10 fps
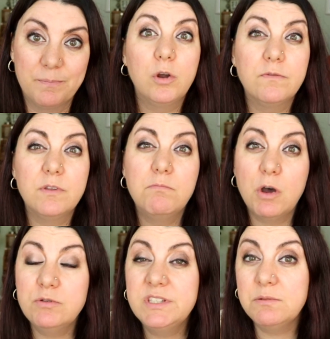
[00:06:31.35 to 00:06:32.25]
One of the
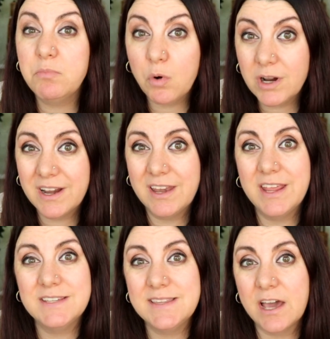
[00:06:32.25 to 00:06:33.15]
most important
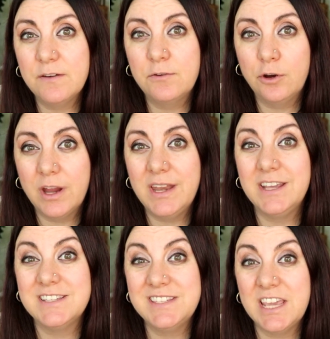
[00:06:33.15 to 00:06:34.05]
is that of
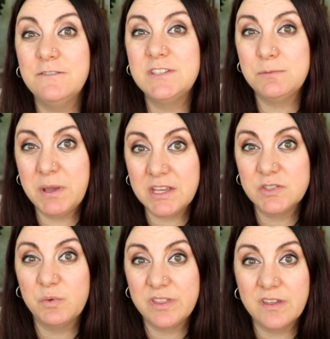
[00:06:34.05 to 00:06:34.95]
creating a safe
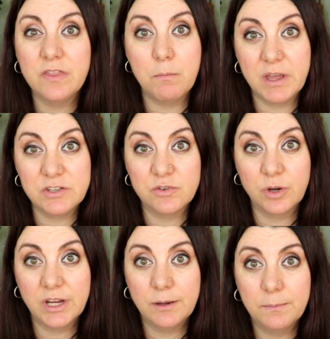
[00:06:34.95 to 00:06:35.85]
space within the mentoring.